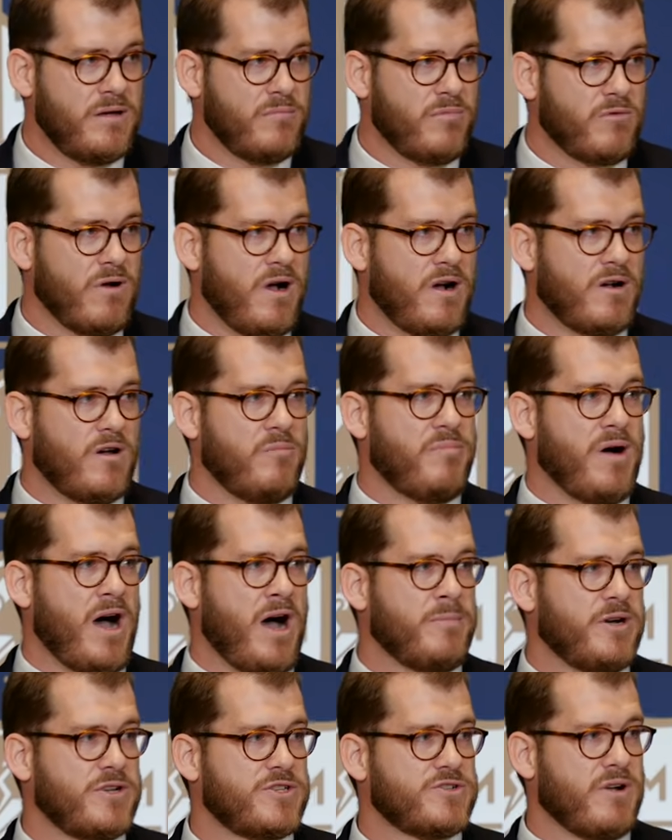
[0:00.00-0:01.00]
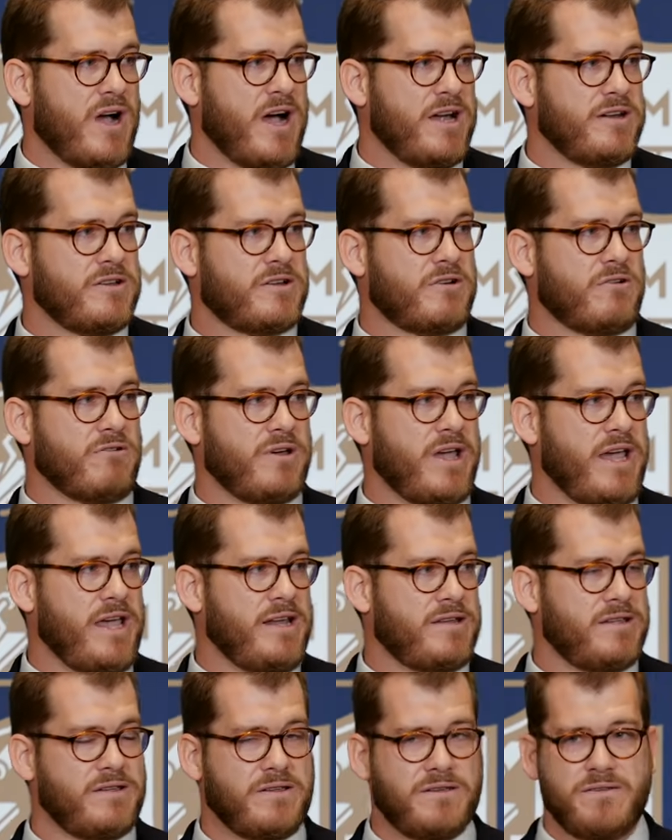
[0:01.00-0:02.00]
Barack Obama tried to
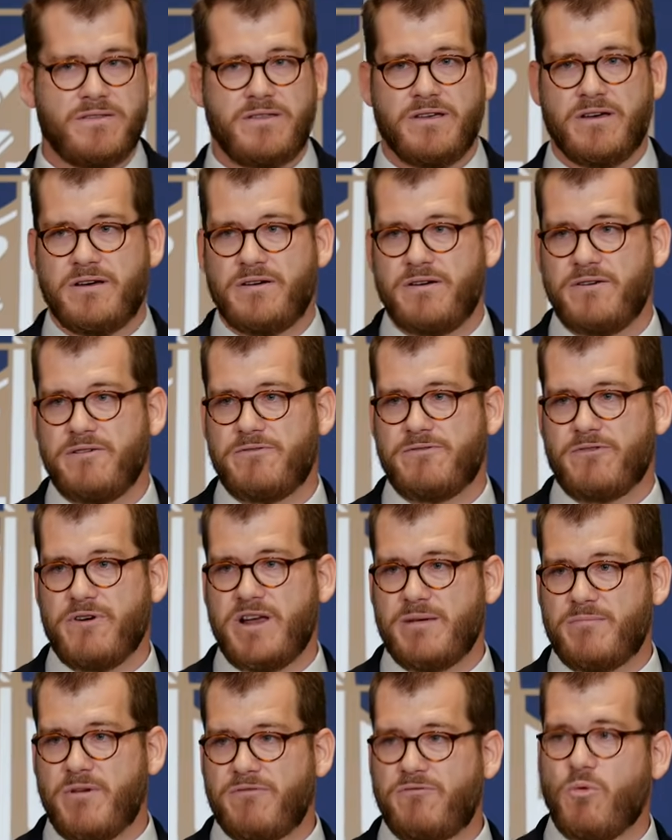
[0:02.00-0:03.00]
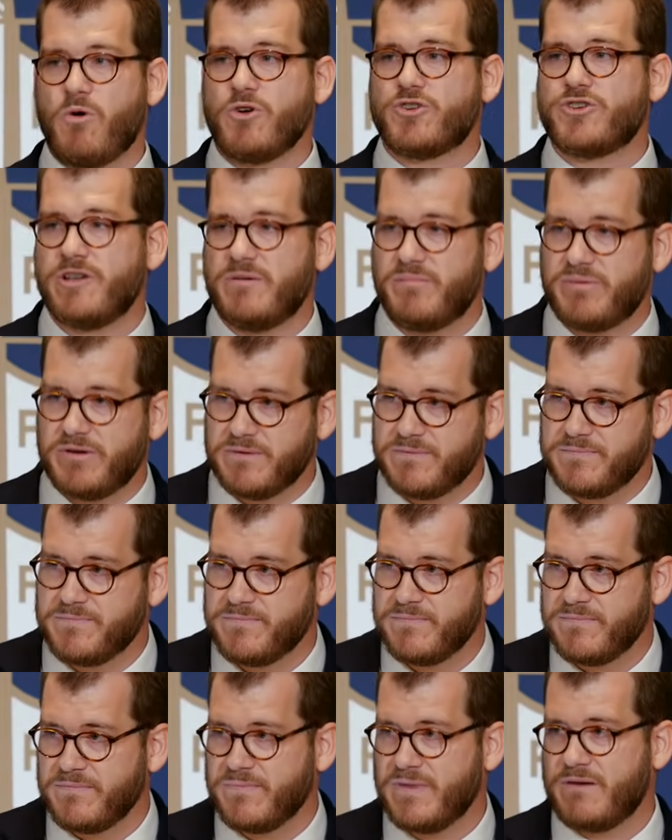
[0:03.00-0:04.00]
create the freedom of worship
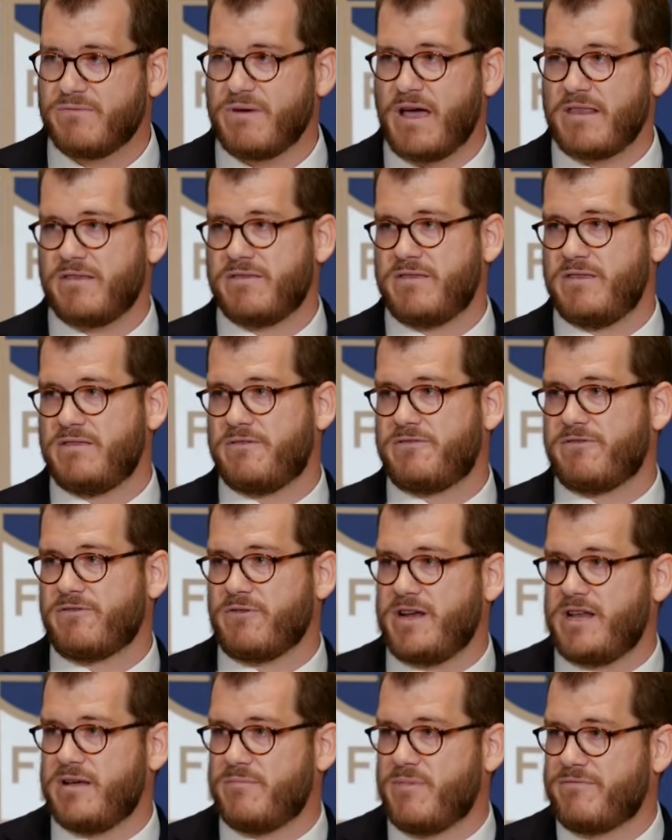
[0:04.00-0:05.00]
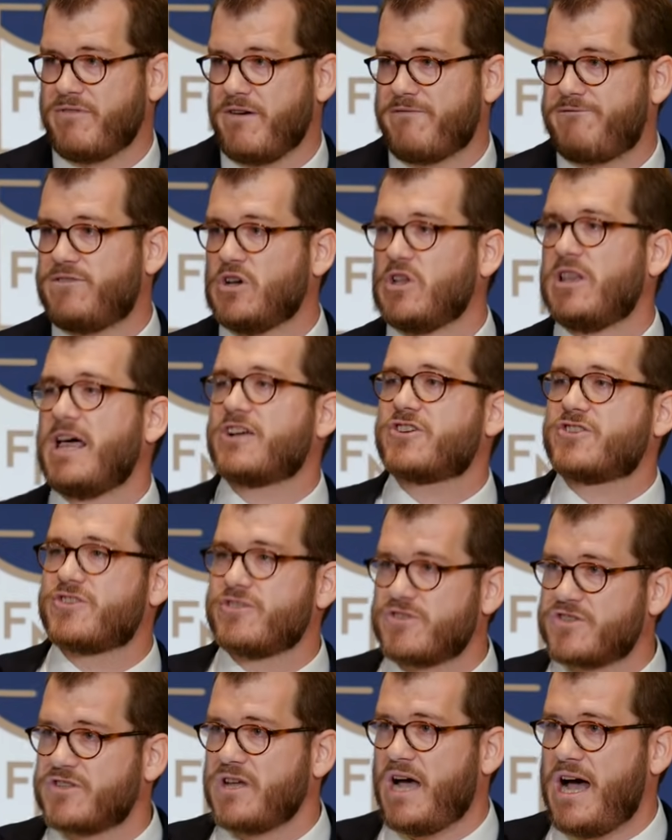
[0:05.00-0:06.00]
rather than the freedom of the full
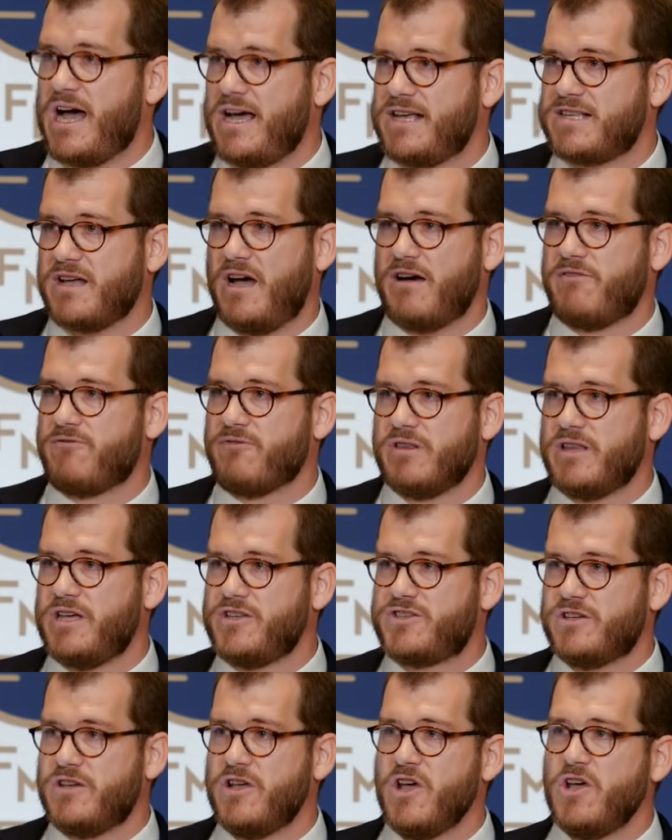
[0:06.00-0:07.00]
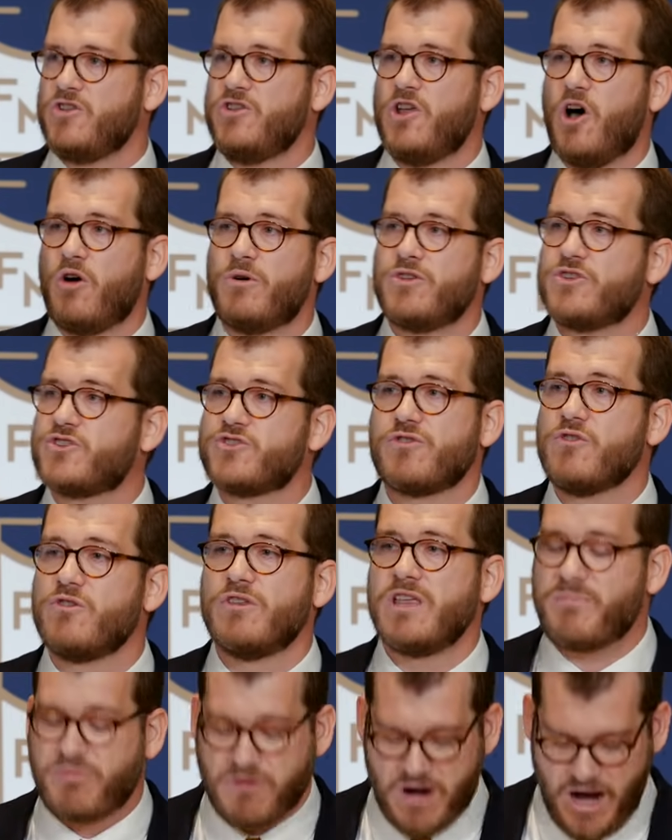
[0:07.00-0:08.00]
exercise of religion. No one
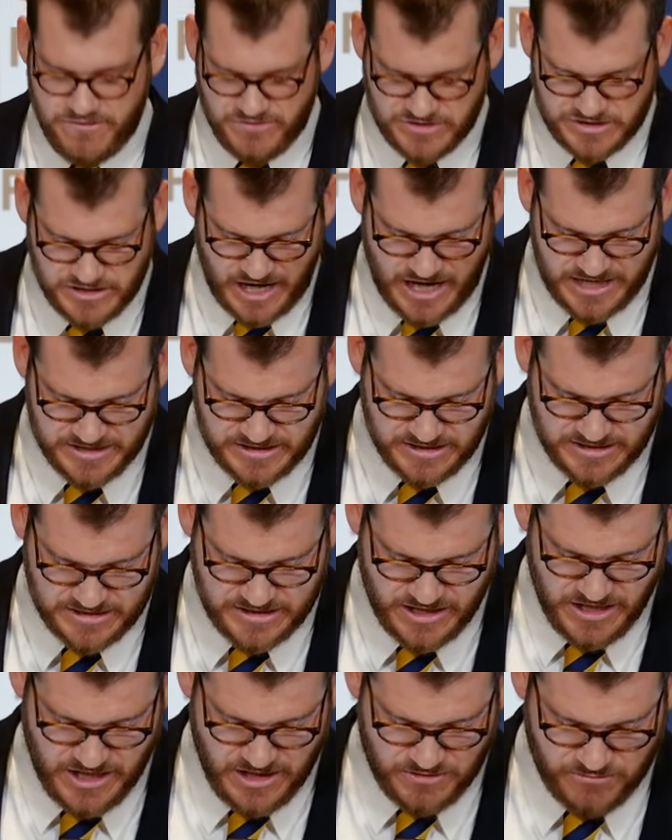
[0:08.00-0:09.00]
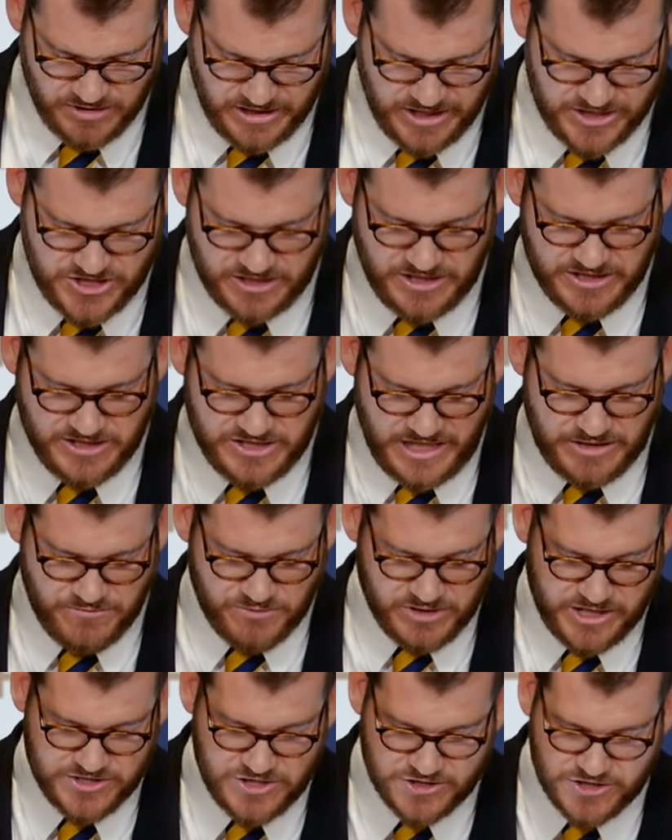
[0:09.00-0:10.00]
truly privatizes religion. Indeed,
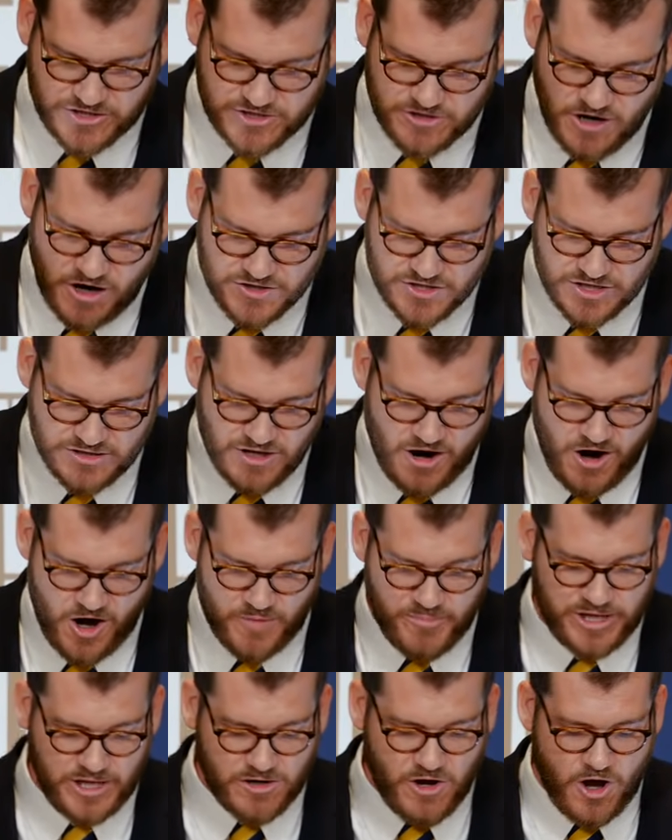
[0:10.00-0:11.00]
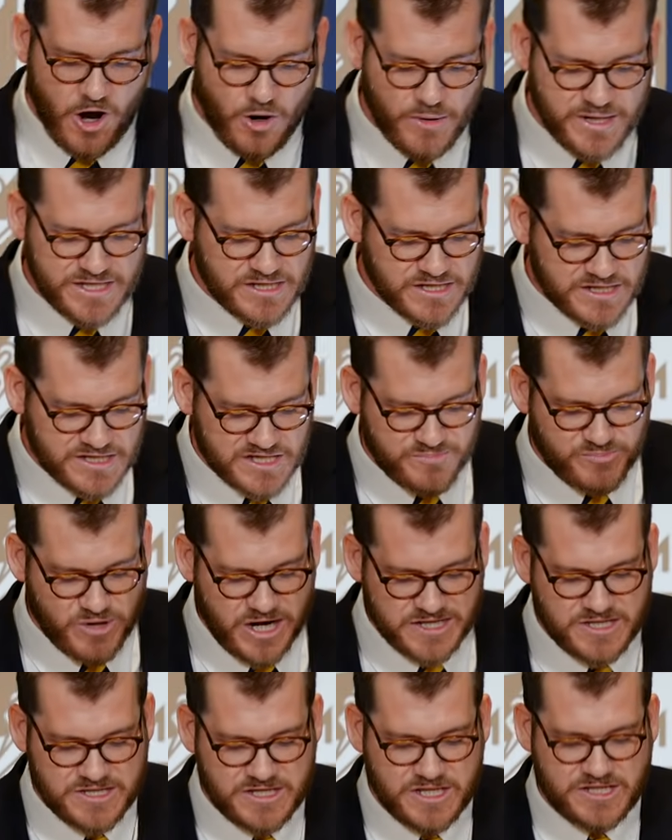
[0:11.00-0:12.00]
religion starts in the heart, but it always
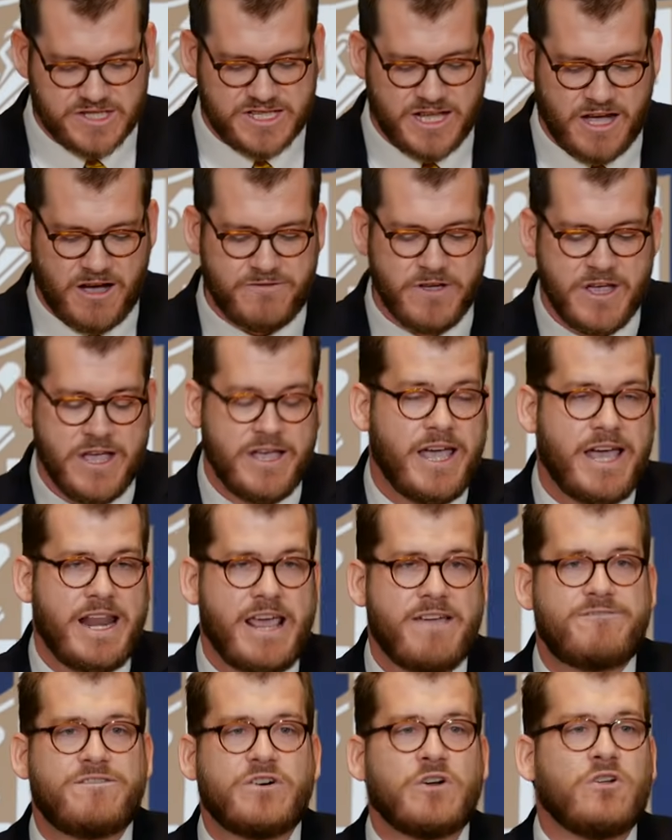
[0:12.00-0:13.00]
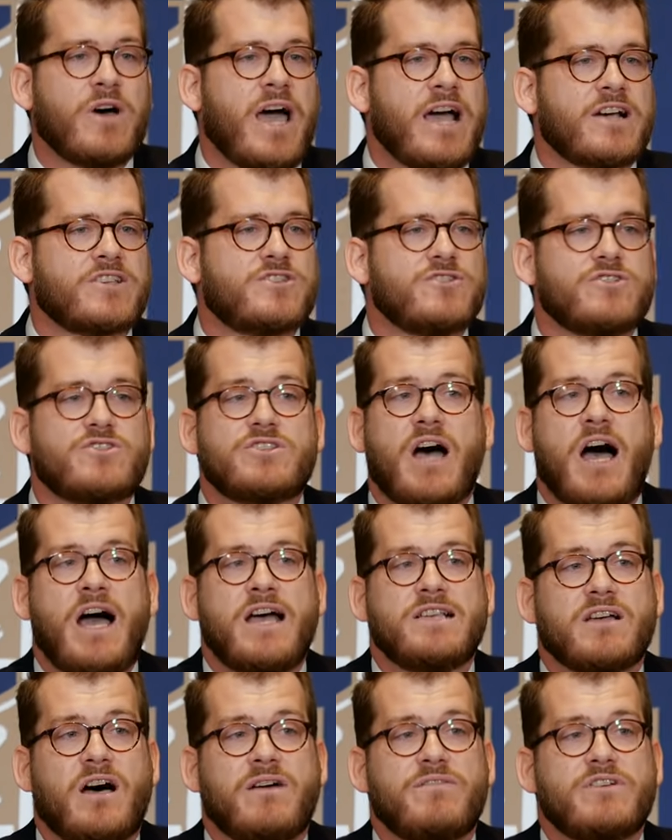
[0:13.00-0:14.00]
expresses itself in a full
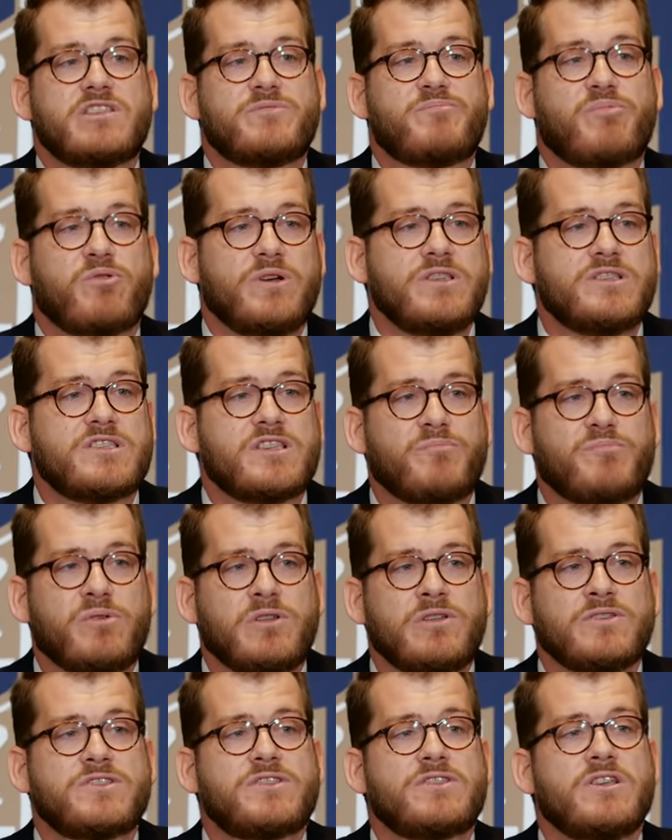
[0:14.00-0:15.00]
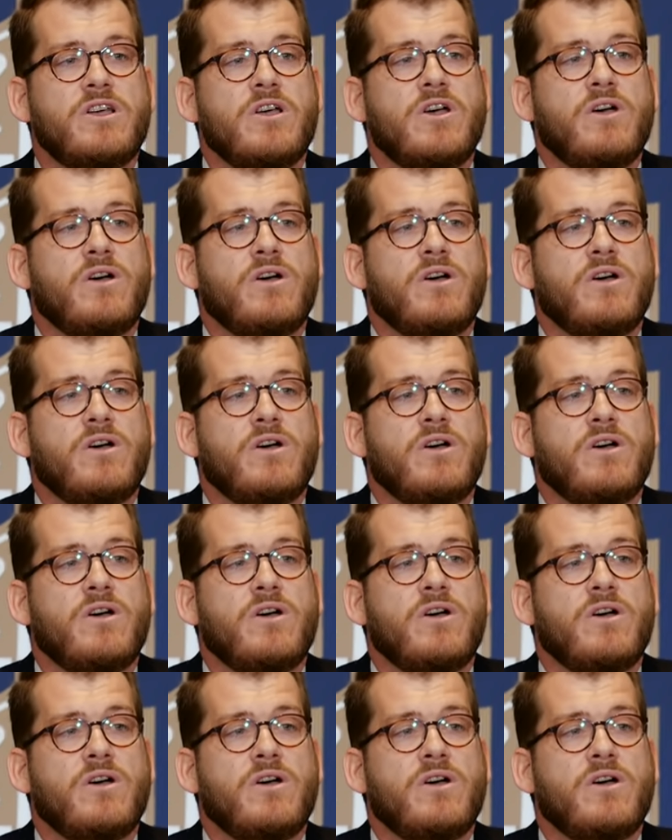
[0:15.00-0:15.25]
exercise of its principles,